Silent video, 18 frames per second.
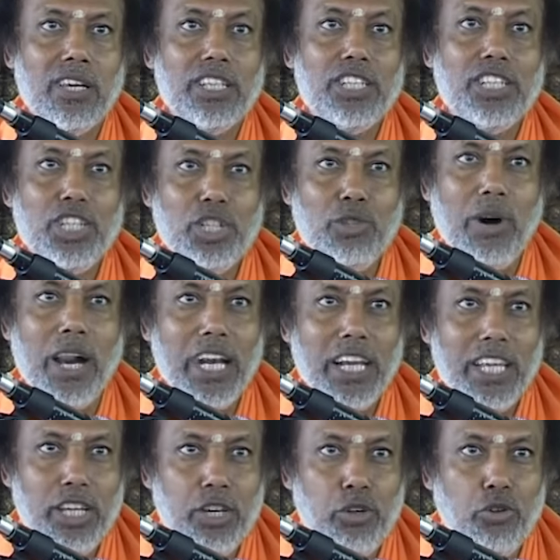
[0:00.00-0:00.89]
You
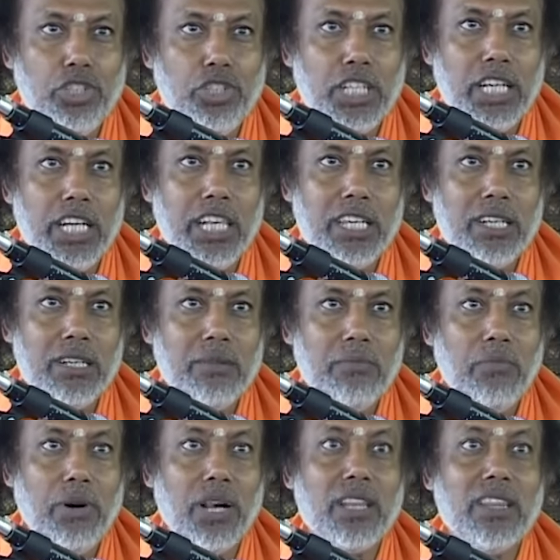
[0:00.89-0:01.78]
are using
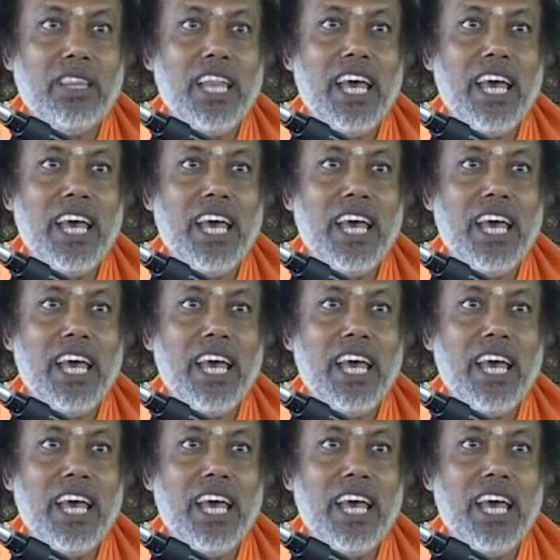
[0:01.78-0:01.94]
it, but